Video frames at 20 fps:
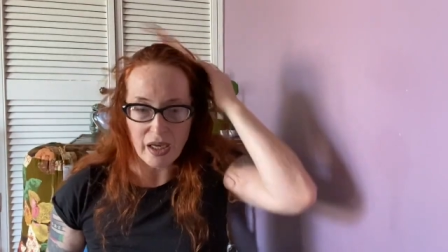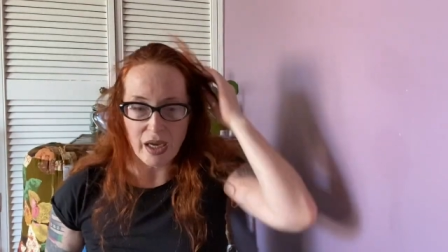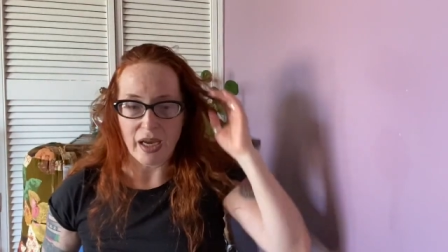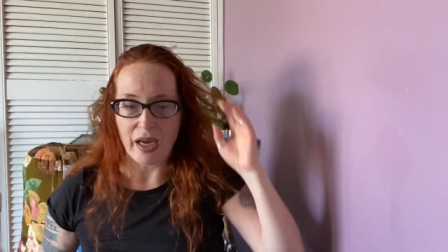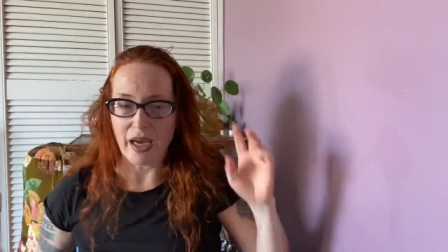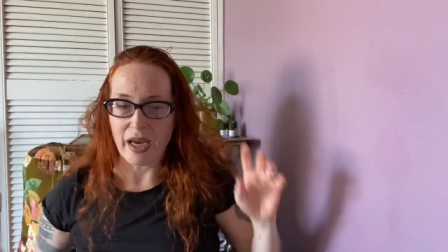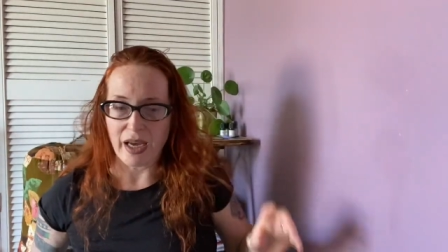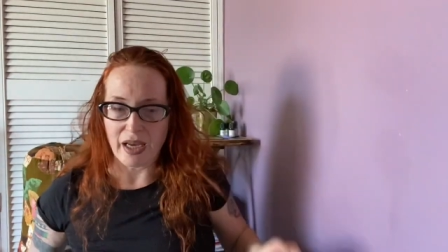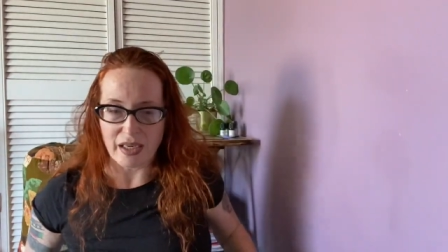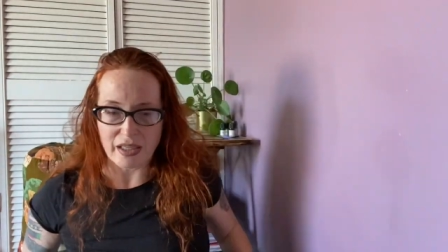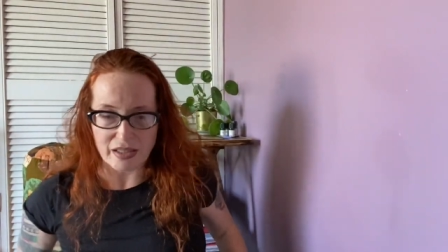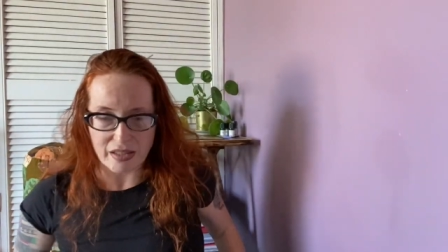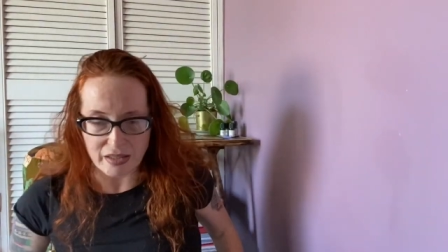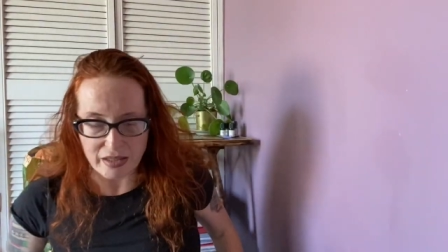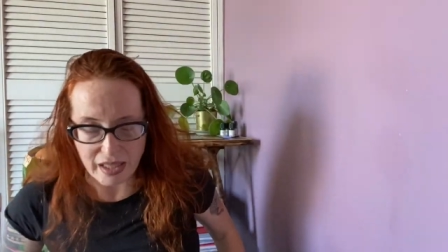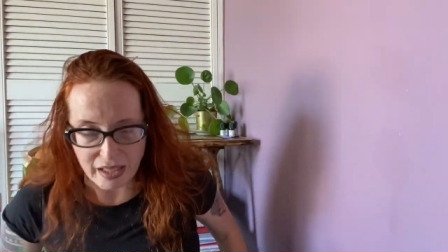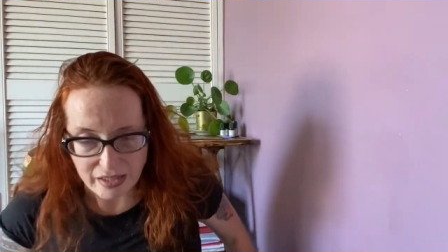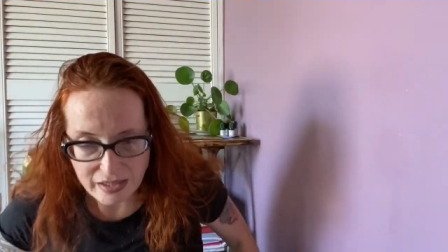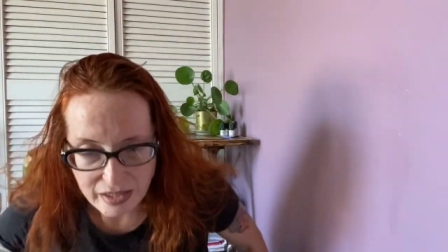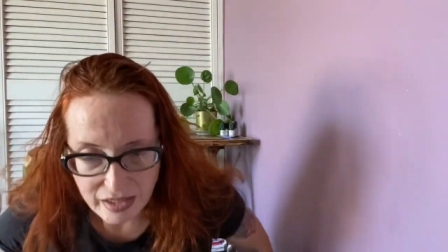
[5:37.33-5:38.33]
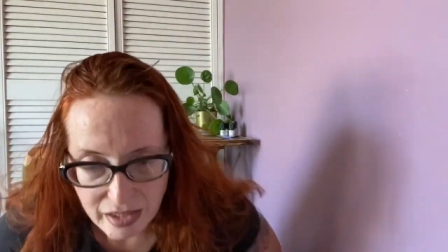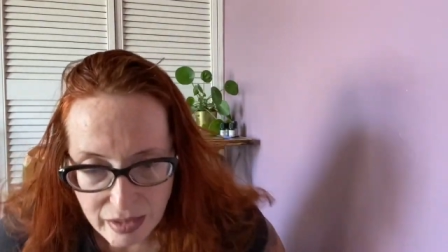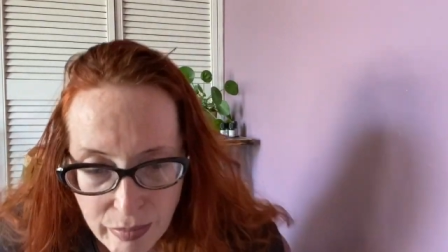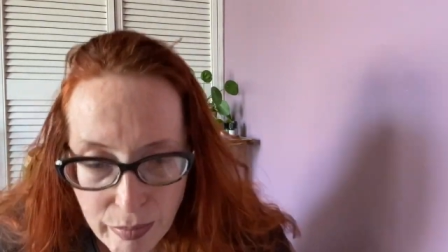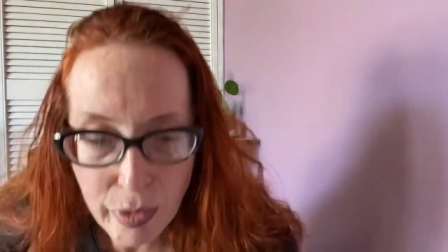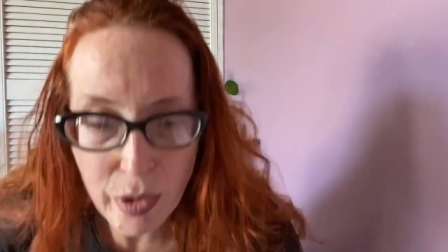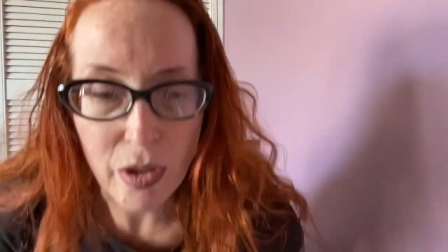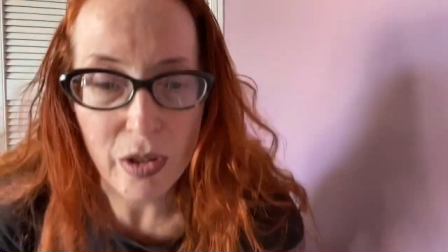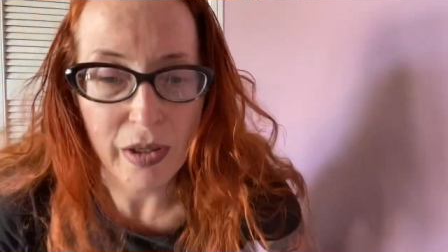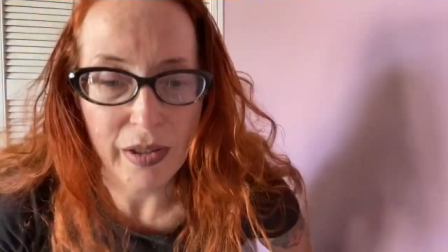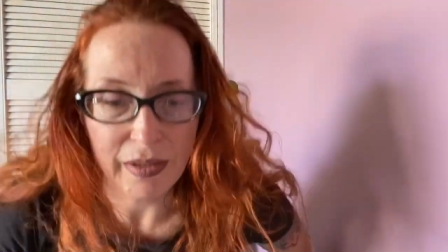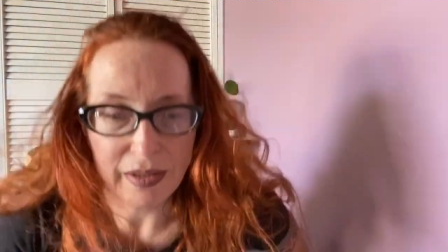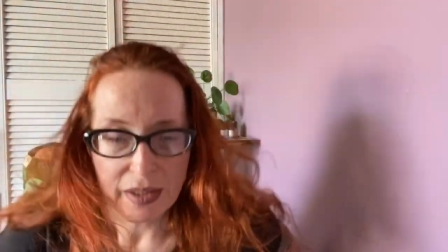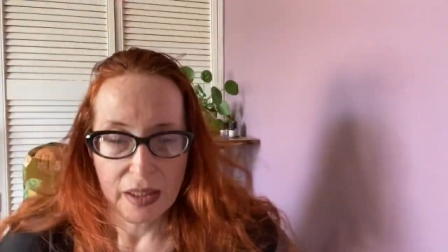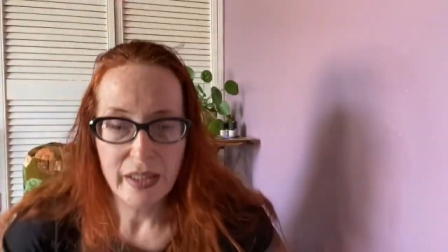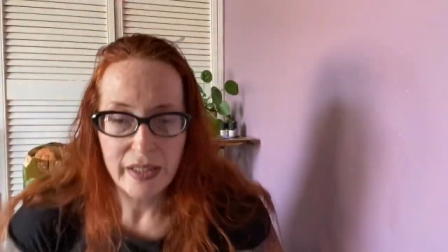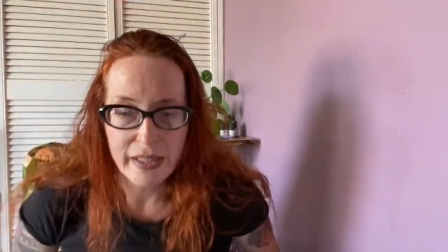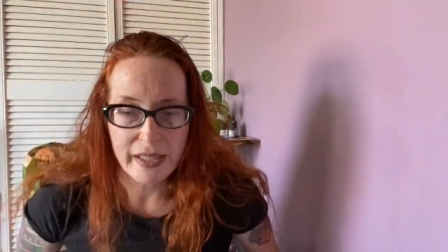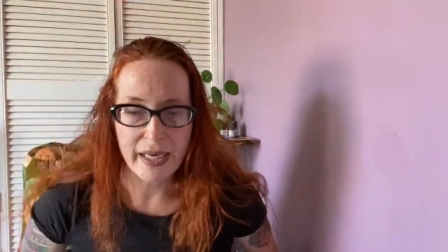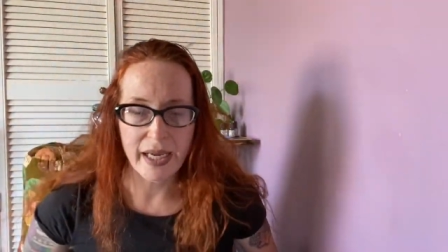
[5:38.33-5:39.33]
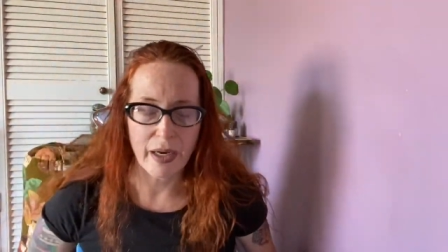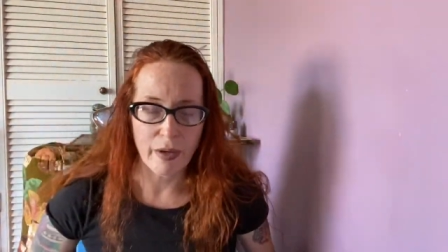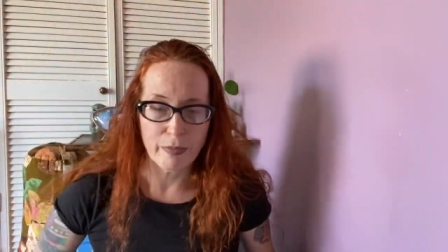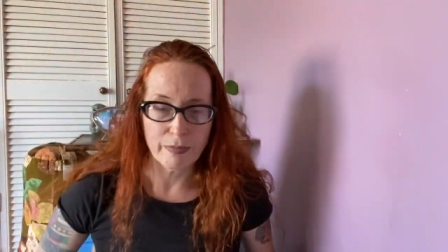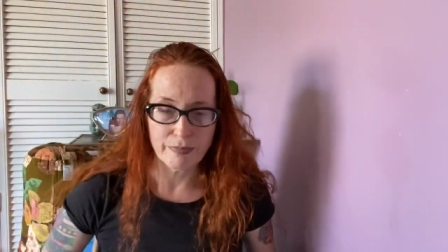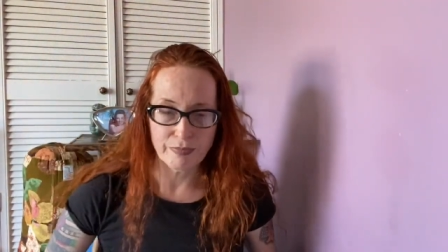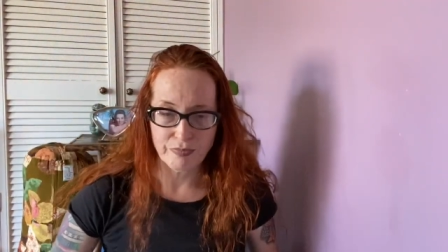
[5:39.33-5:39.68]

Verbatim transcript: and that's important. Now,